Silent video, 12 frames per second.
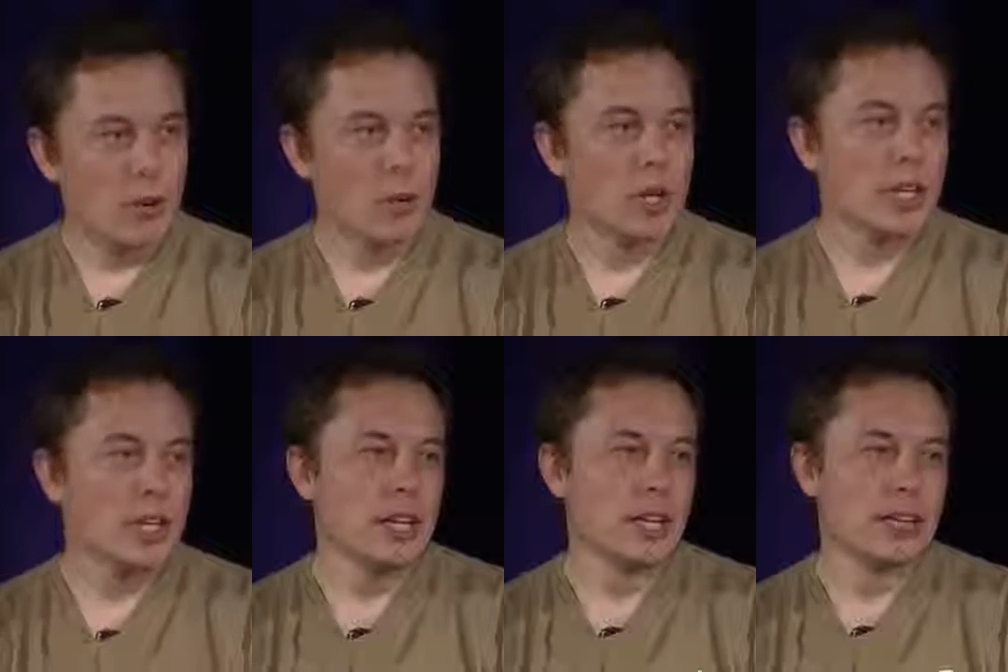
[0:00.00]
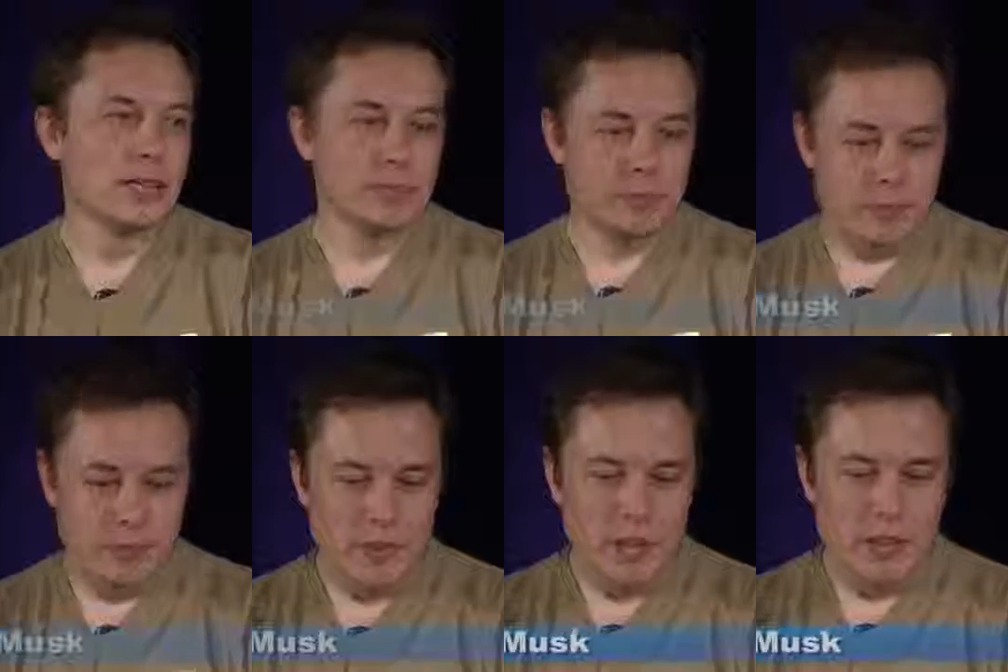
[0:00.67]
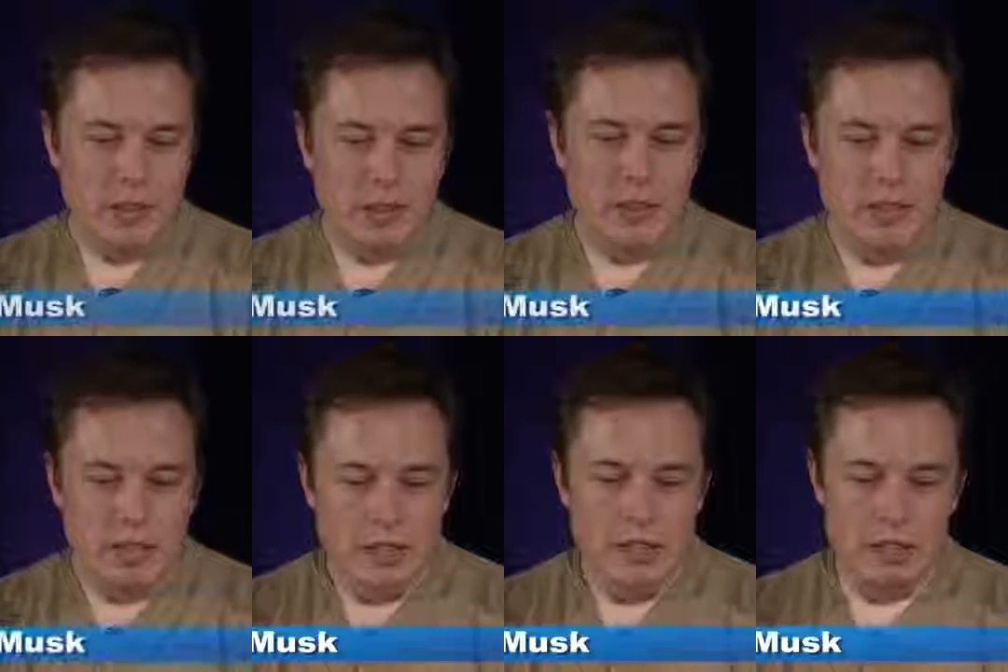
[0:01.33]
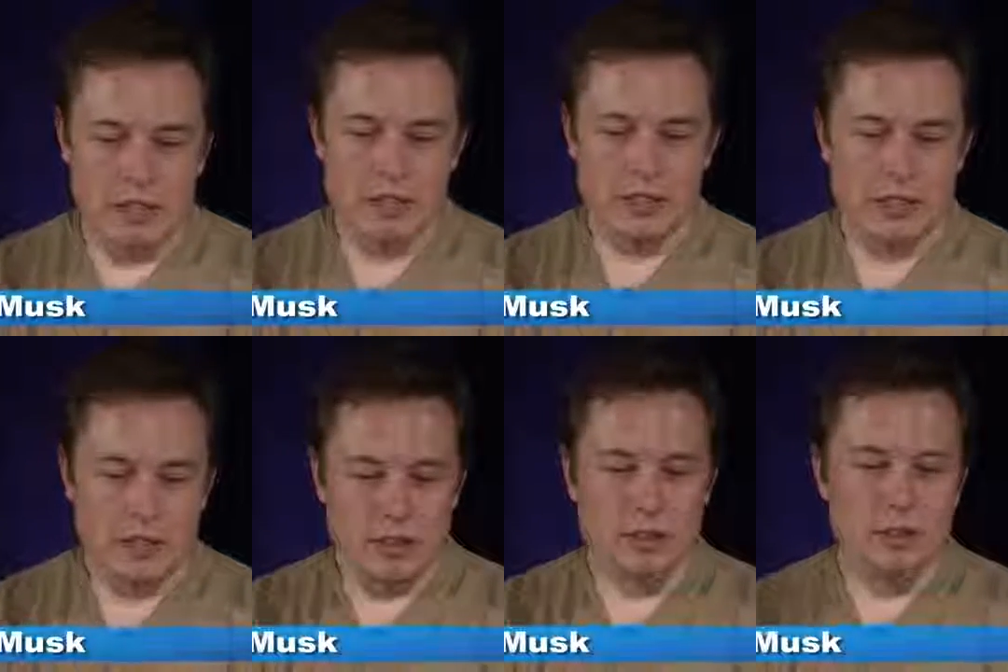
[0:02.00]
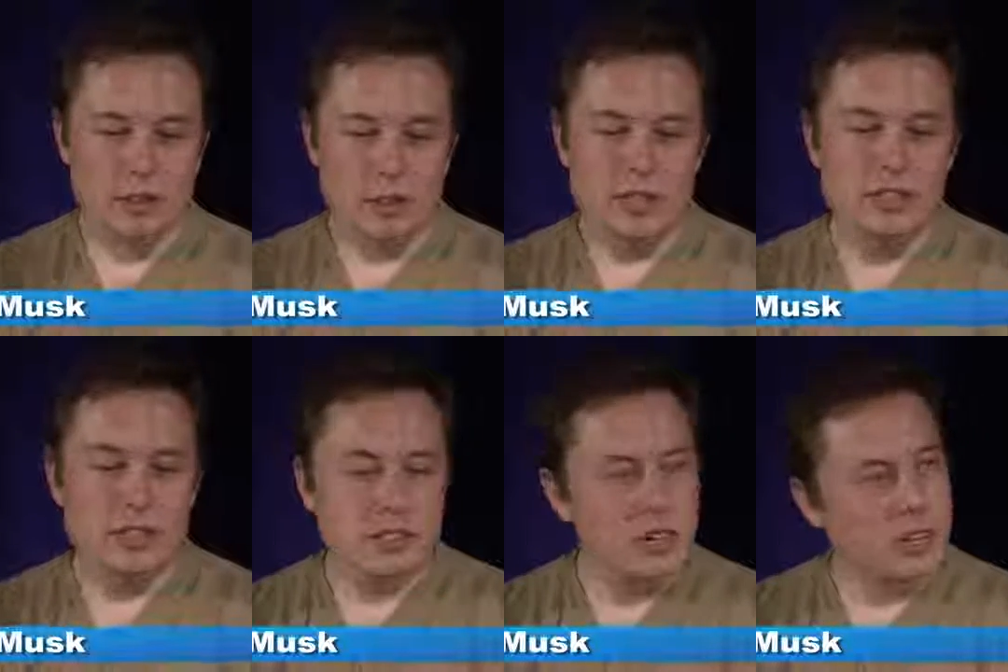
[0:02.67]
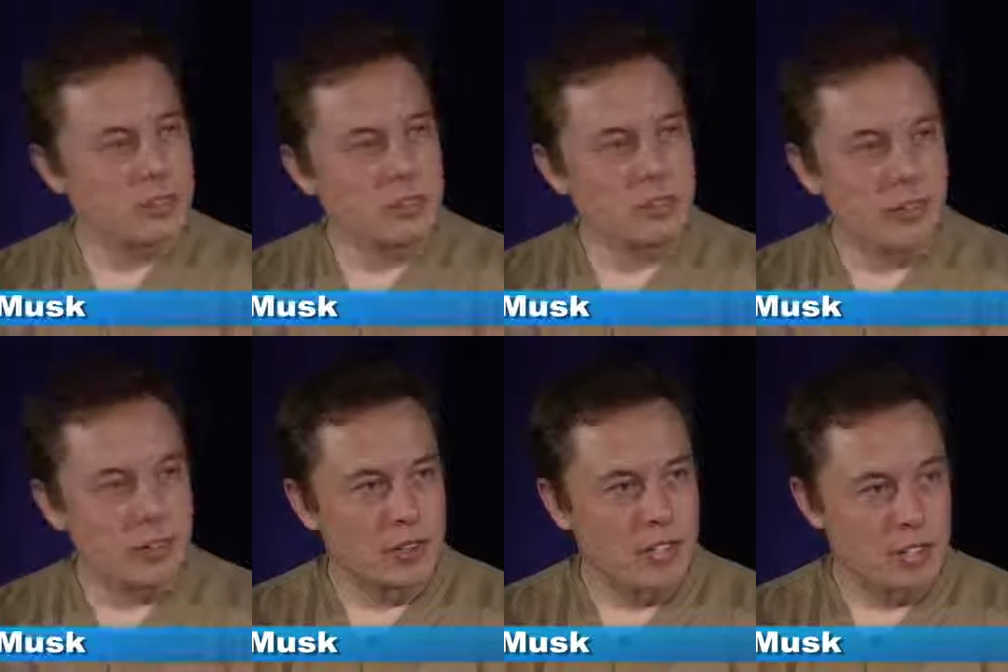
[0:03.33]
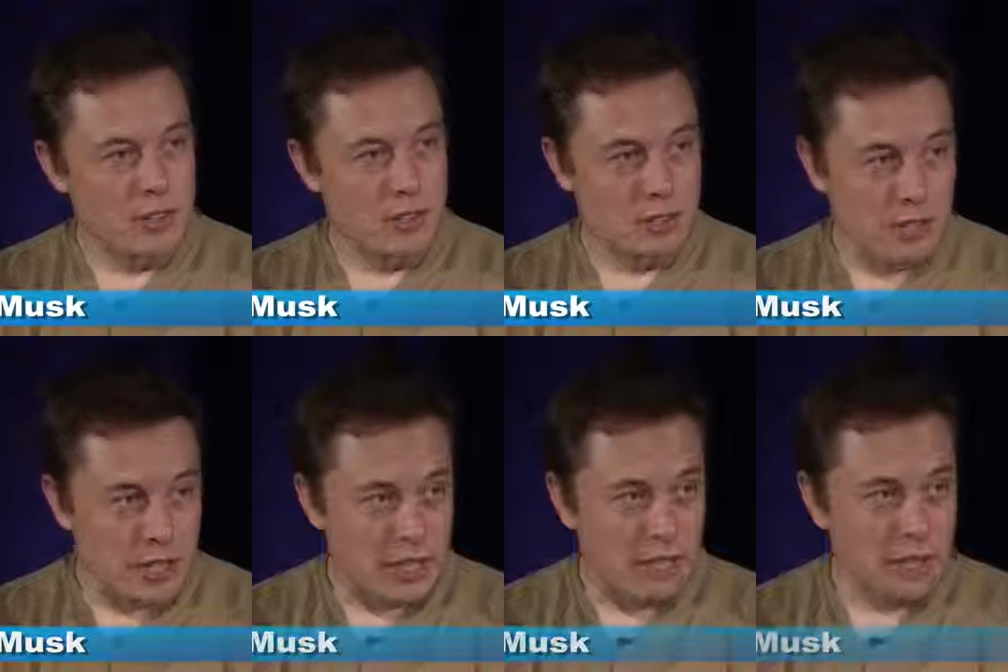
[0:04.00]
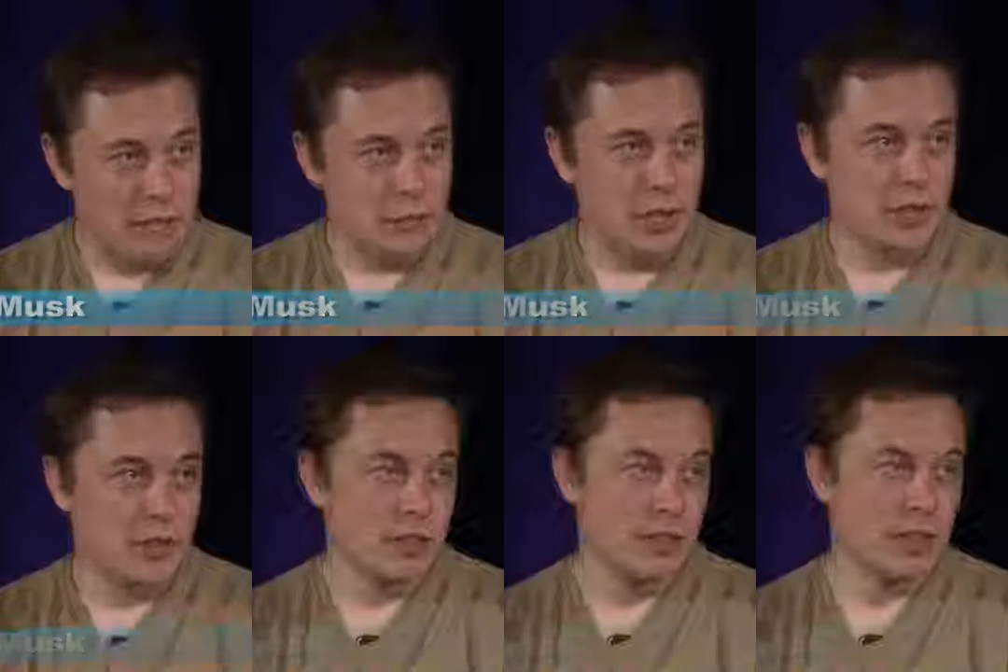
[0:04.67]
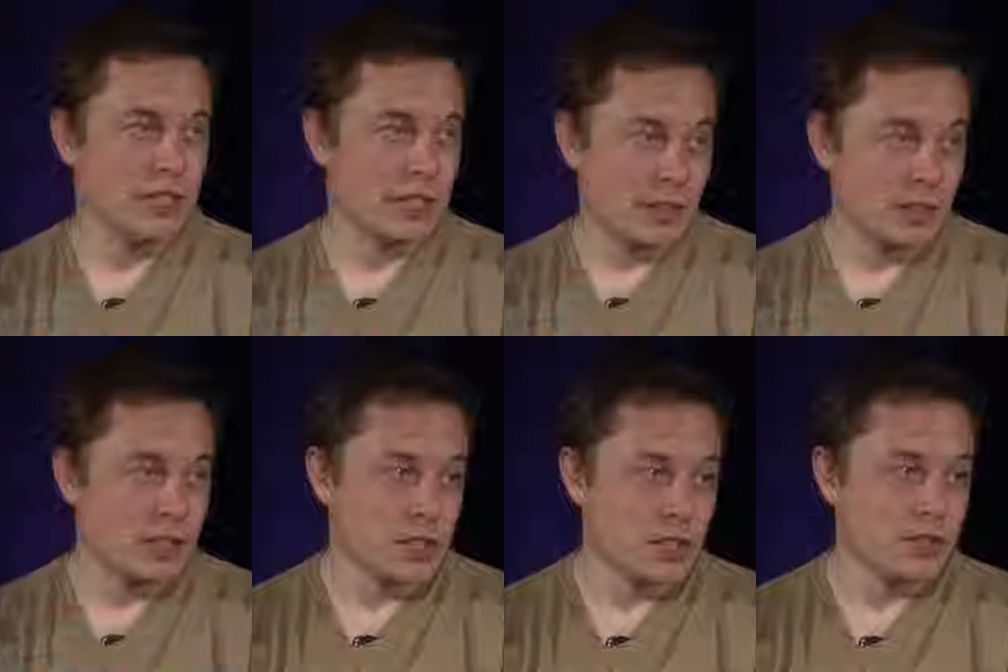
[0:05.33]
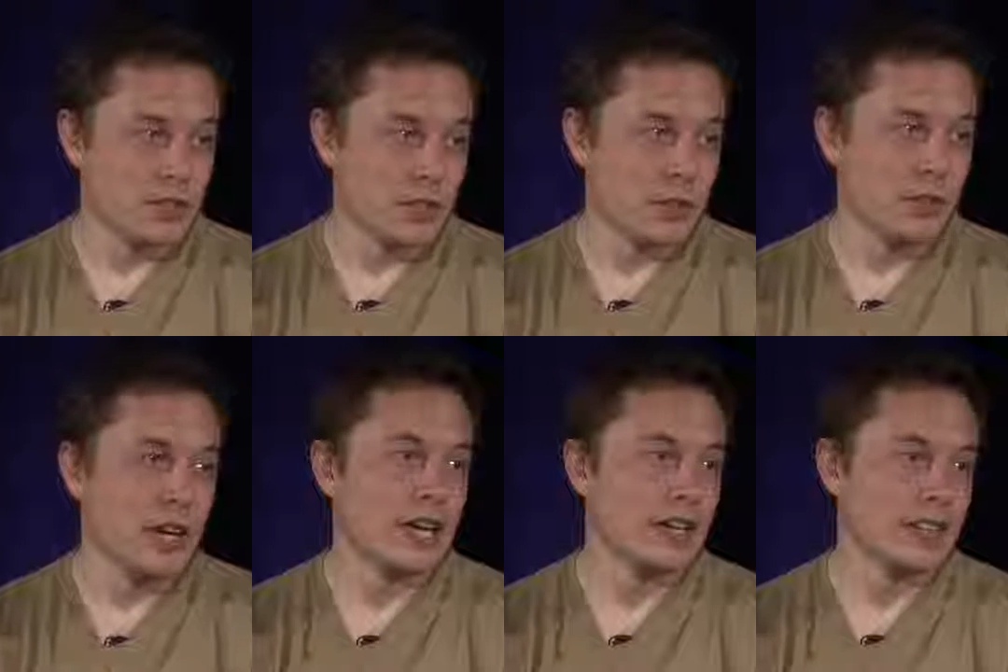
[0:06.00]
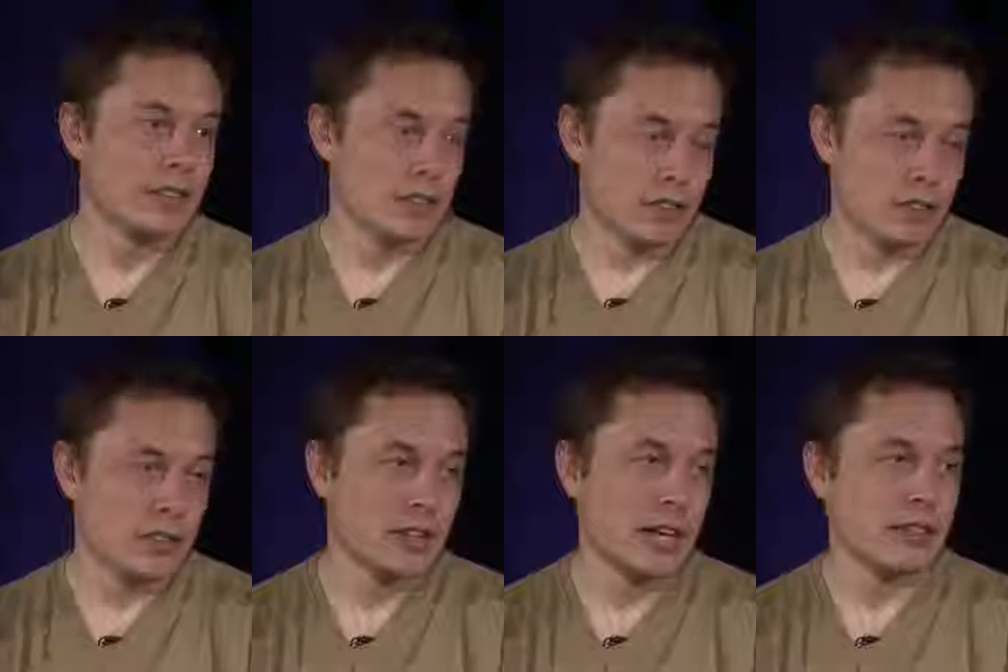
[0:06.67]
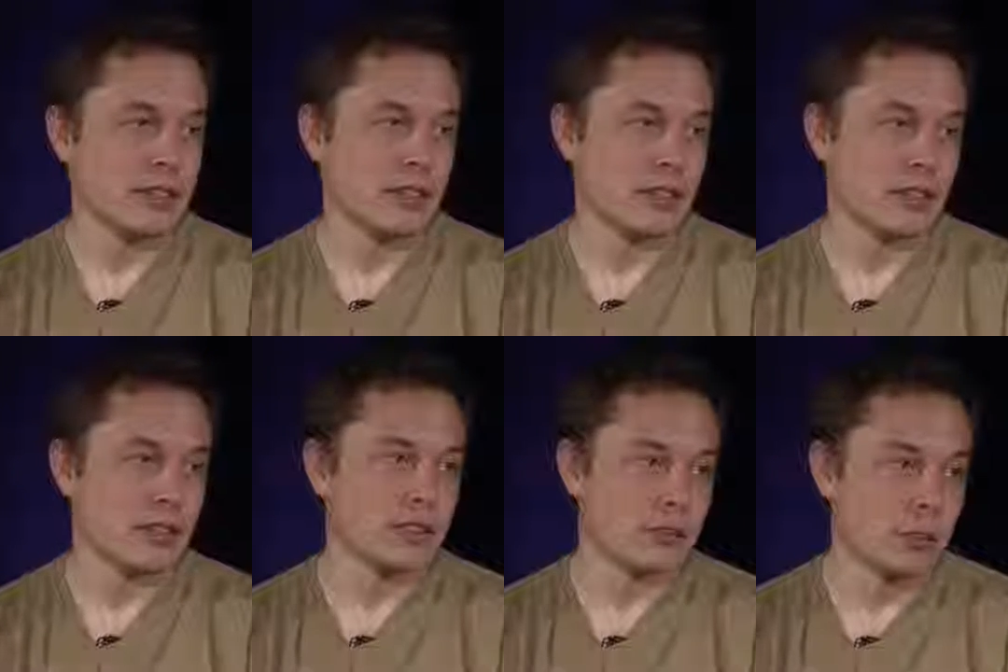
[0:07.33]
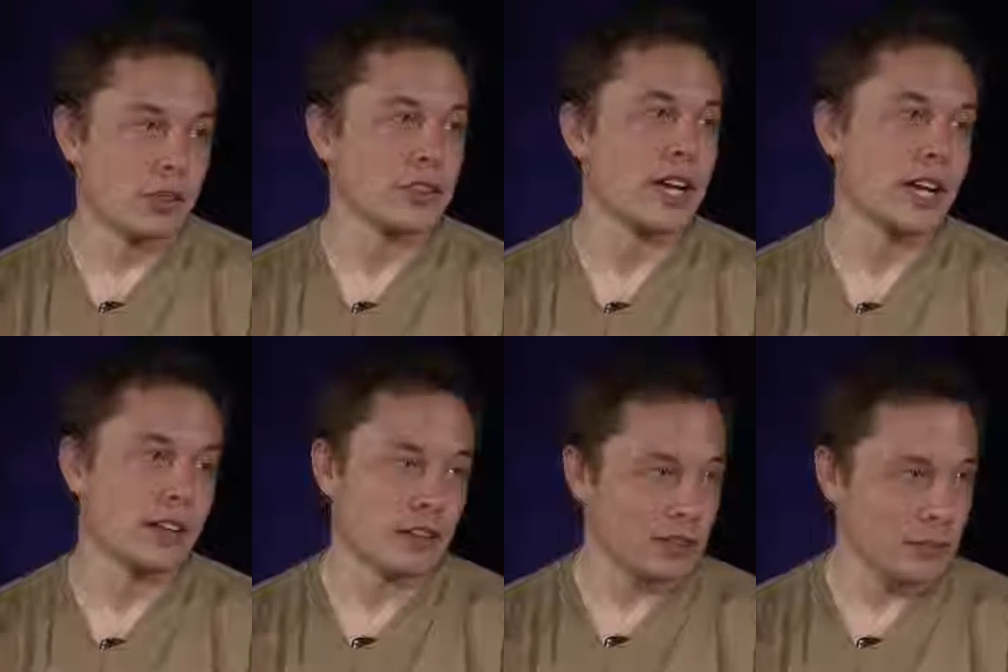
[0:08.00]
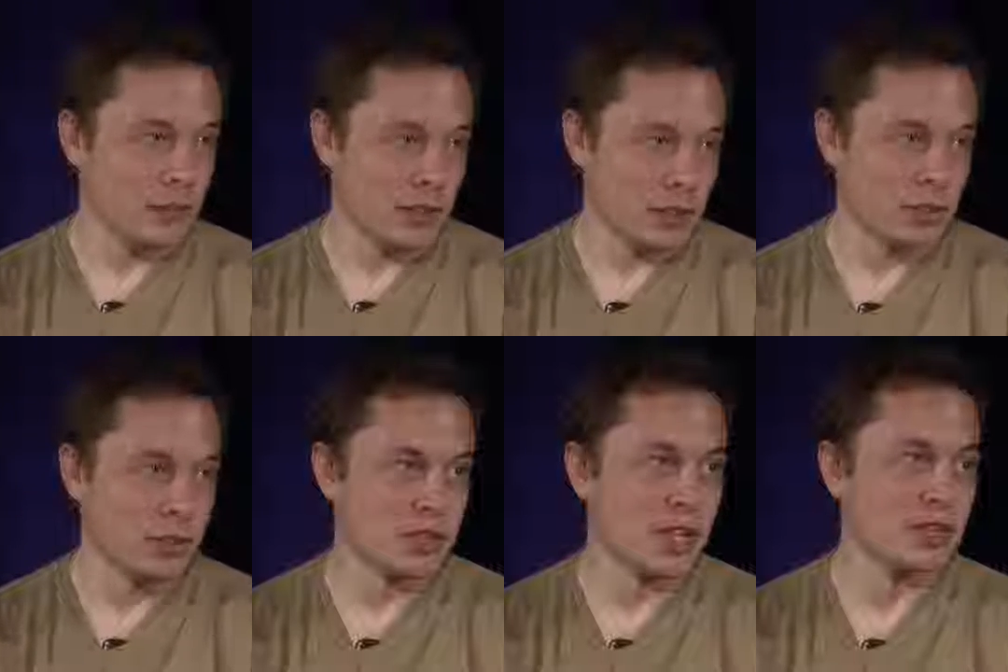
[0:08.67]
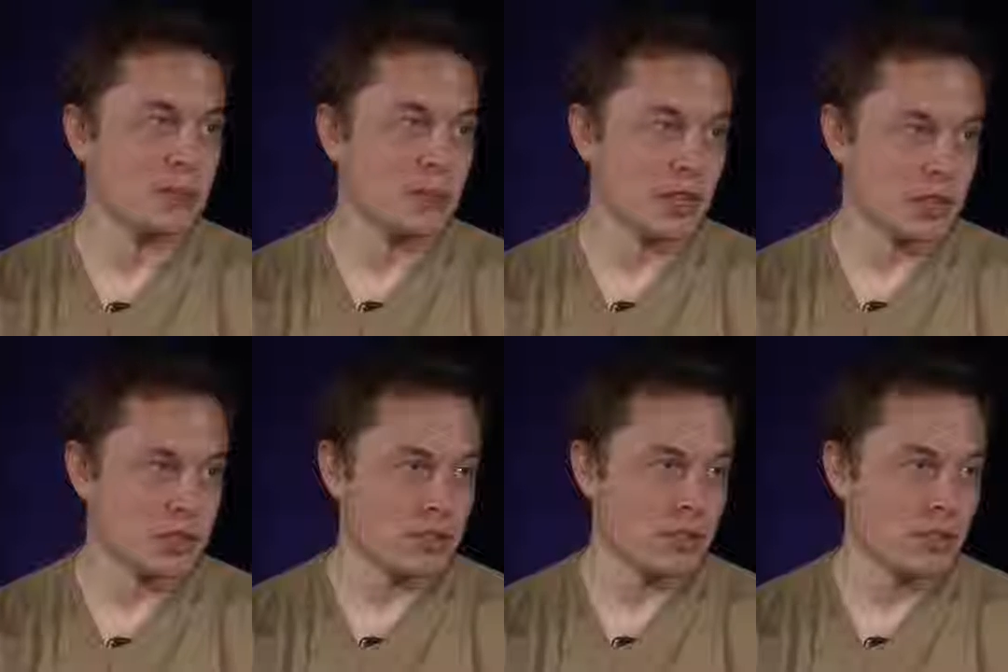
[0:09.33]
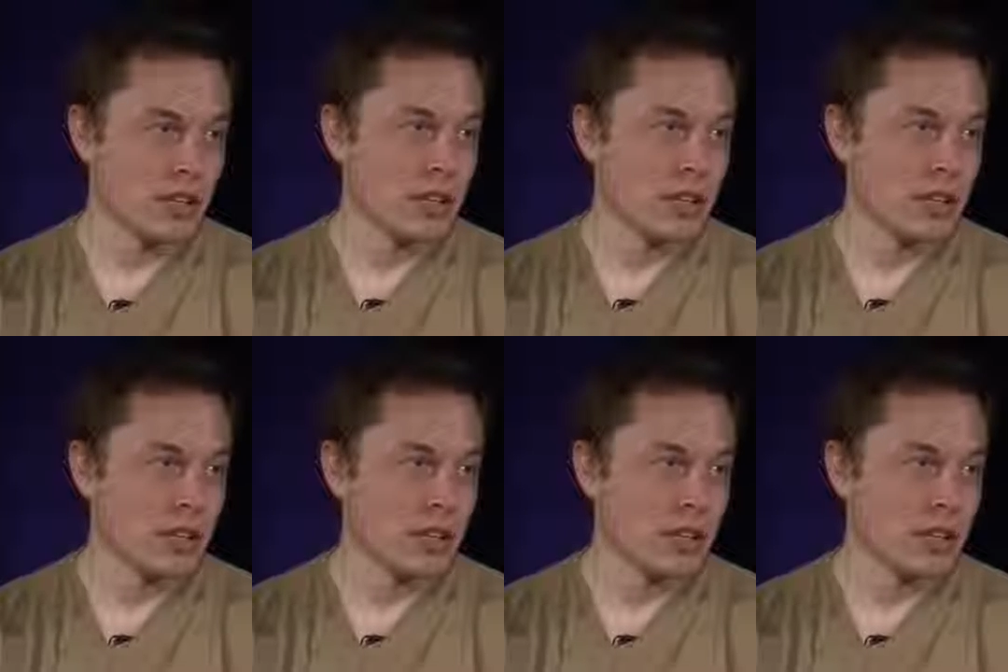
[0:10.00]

Well, the reason it costs over $100,000 right now is because the technology is new and it's still at small scale of production.